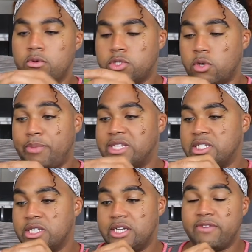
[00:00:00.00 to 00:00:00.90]
So
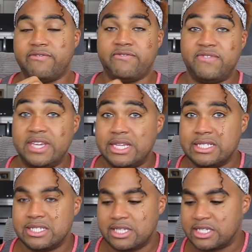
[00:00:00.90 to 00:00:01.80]
basically it
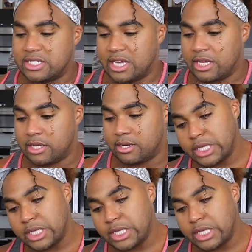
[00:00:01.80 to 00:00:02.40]
feeds the skin.